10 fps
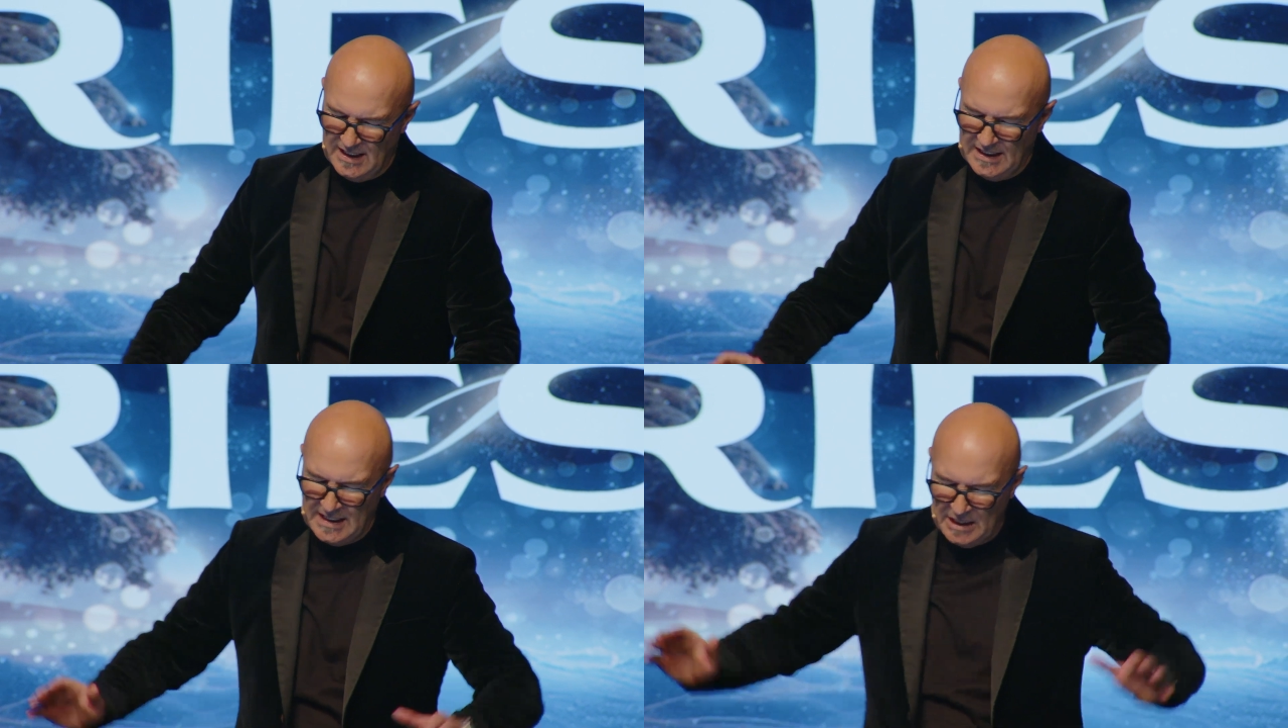
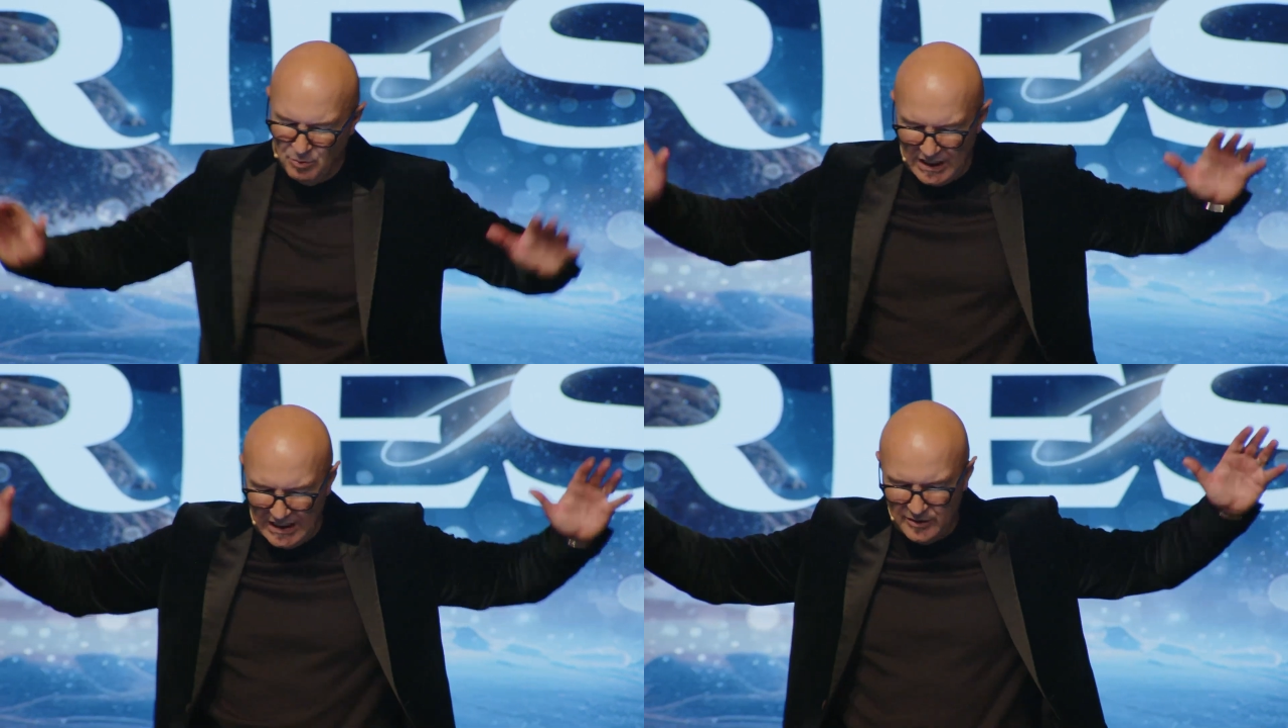in Him
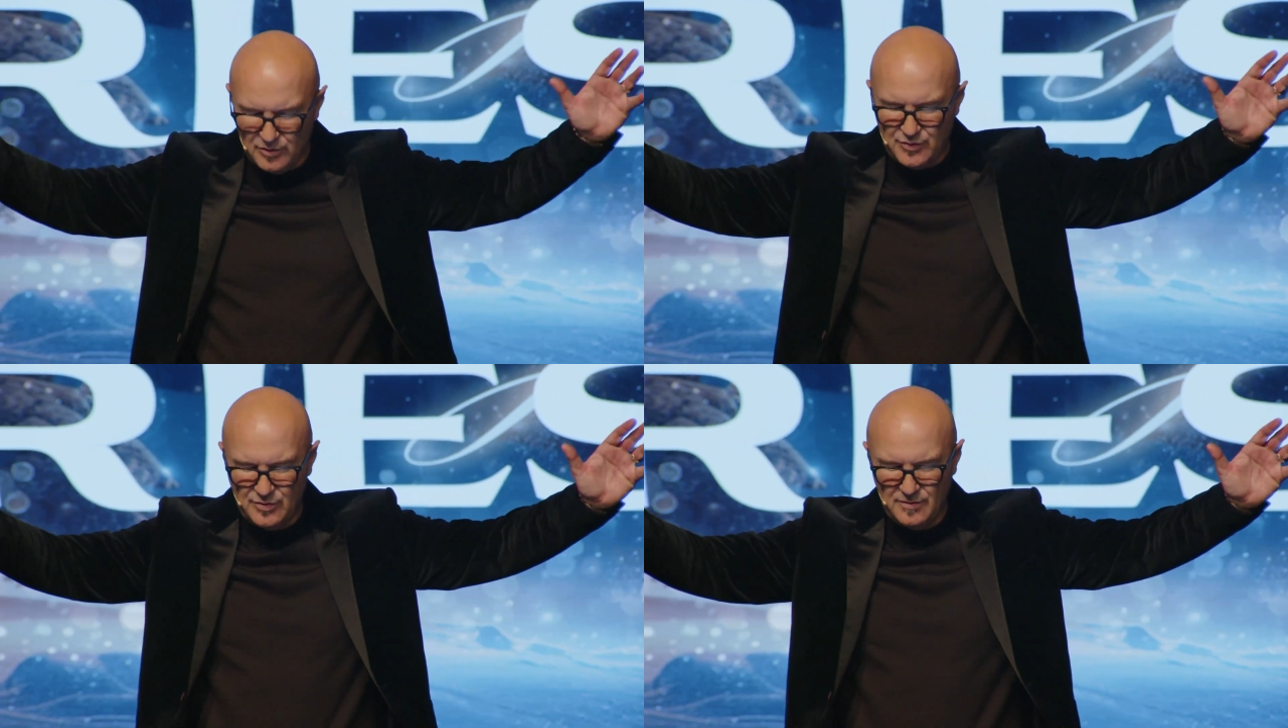we
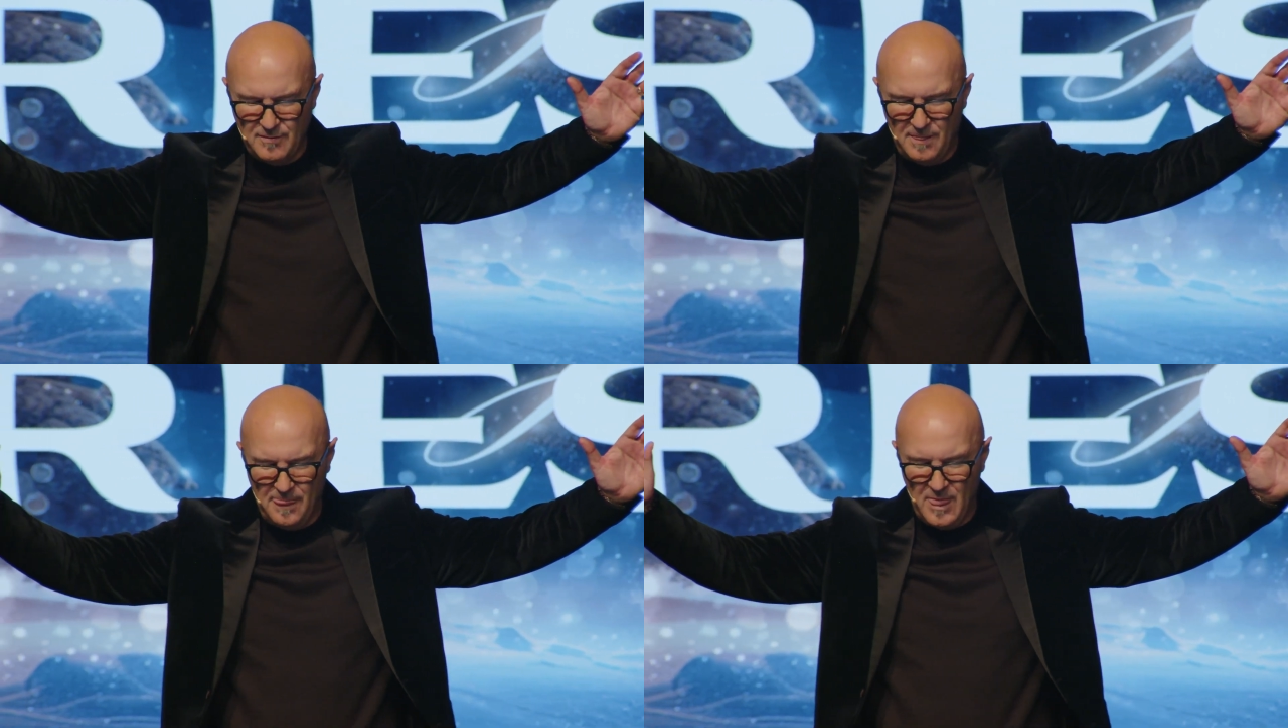live
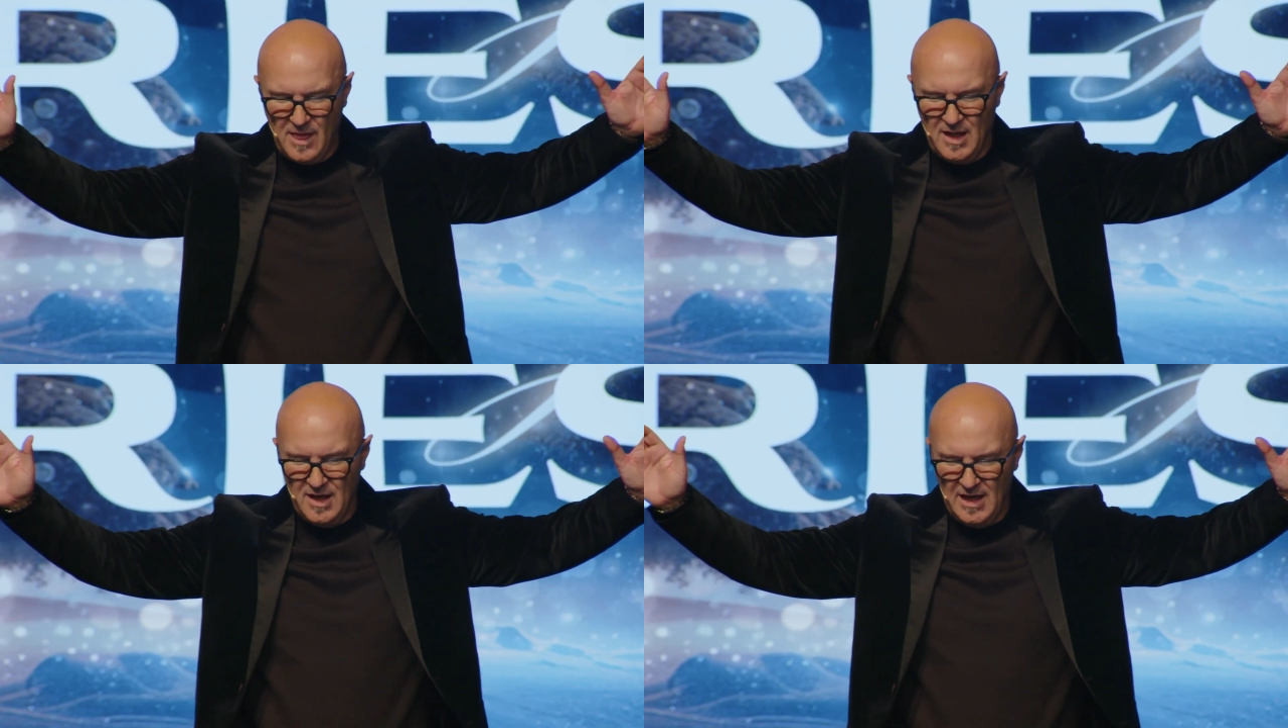
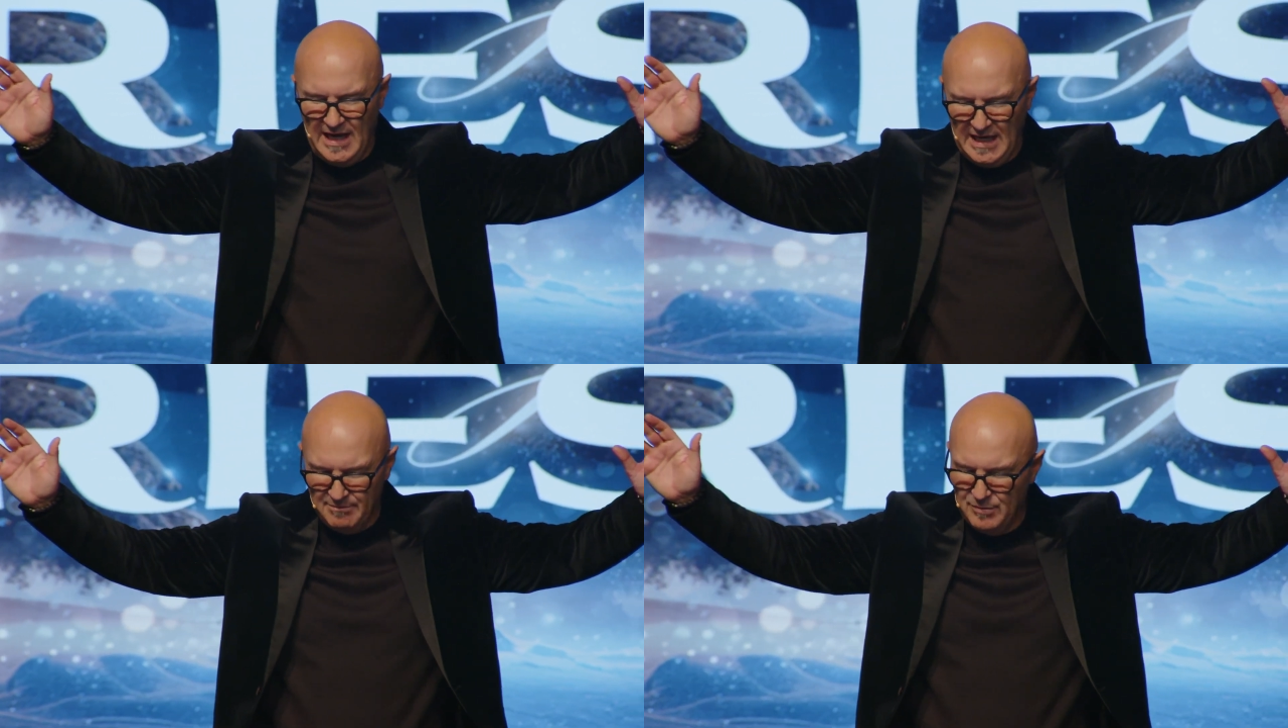and